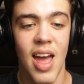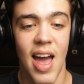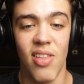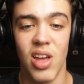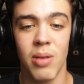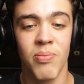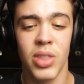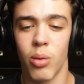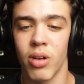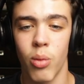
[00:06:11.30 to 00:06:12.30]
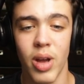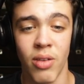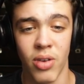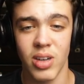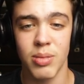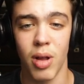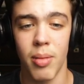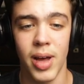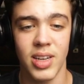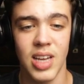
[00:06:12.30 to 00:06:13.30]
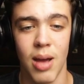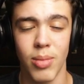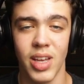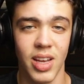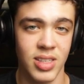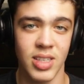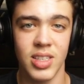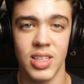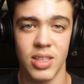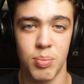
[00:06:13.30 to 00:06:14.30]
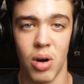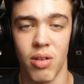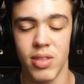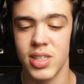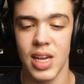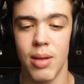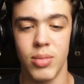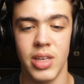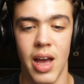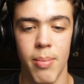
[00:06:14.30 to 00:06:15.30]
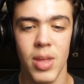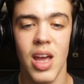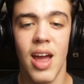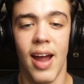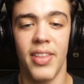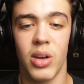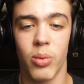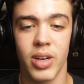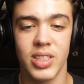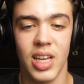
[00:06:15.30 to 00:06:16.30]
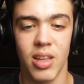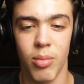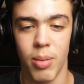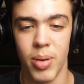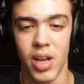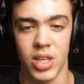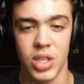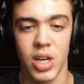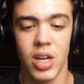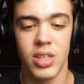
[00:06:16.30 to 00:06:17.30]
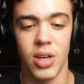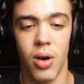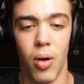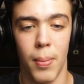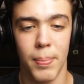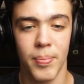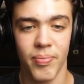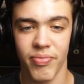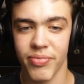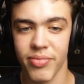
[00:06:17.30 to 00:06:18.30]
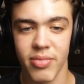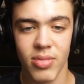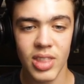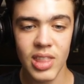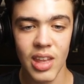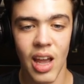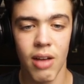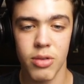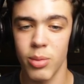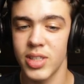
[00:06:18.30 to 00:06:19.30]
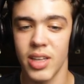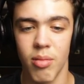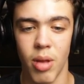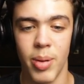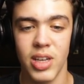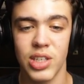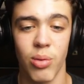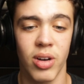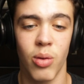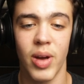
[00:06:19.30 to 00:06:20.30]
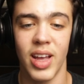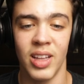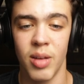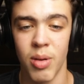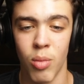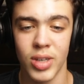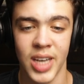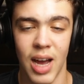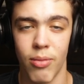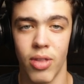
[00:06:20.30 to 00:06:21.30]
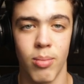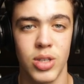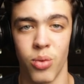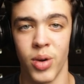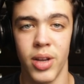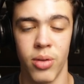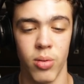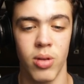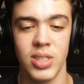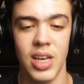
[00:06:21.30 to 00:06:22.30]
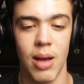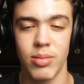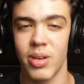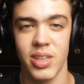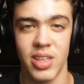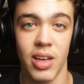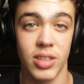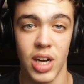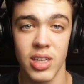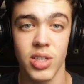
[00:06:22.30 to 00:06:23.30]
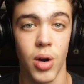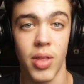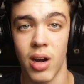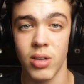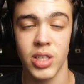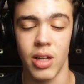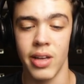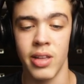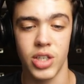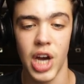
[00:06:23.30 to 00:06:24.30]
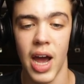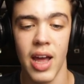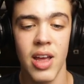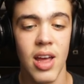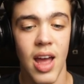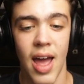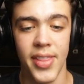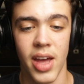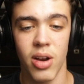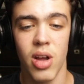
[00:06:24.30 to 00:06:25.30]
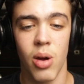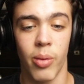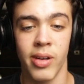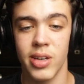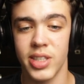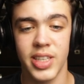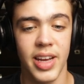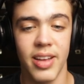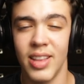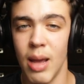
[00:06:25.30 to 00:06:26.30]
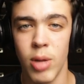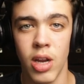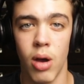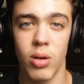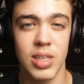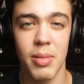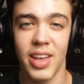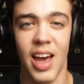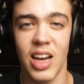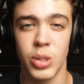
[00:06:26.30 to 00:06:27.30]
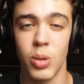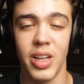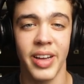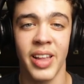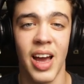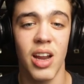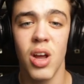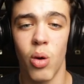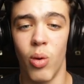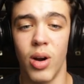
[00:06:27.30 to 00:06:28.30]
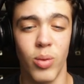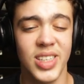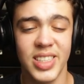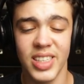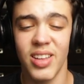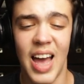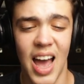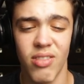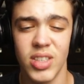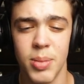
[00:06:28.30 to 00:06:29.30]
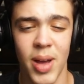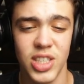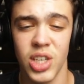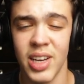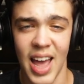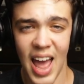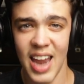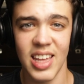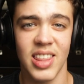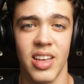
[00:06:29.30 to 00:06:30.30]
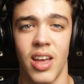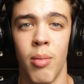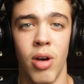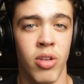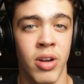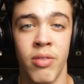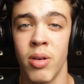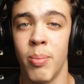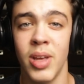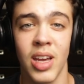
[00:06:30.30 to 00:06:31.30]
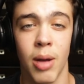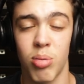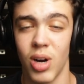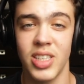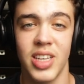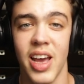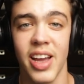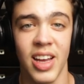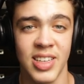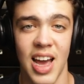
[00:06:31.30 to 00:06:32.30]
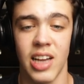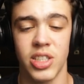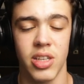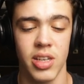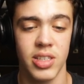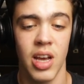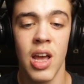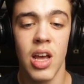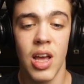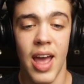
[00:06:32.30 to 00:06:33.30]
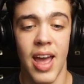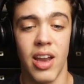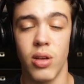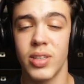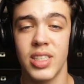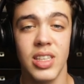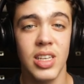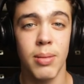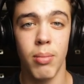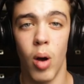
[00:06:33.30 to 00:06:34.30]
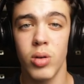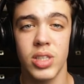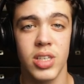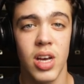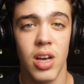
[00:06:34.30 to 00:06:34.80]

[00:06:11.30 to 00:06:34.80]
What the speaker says: And then we're going to wait a very small amount of time because this is part of the same DM. And then we're going to send them the pitch. So after we send them the pitch, we're going to wait a little bit more time for them to read through those DMs because the chances are they are still in the chat. And then we're going to just say, let me know, something casual like that, where we still haven't mentioned anything about there even being a price tag attached to this. And you'll see the most